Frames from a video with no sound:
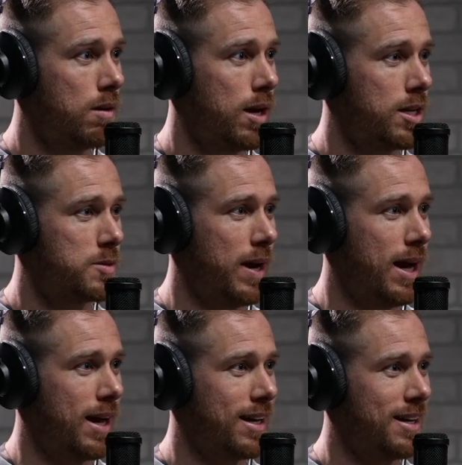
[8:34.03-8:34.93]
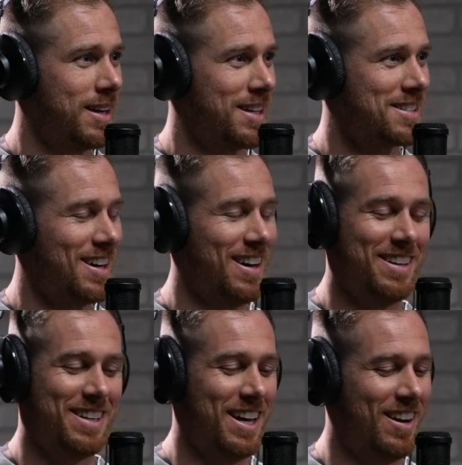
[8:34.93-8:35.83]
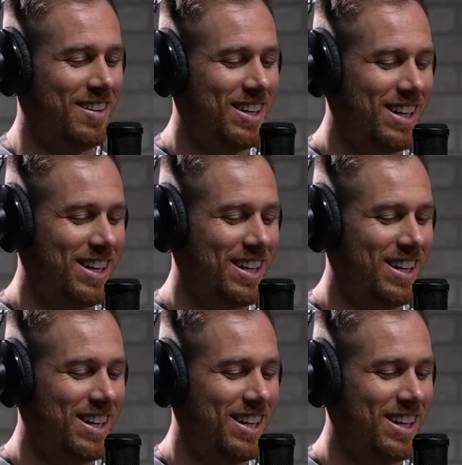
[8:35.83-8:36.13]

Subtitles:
And it's back, and it's gone. No.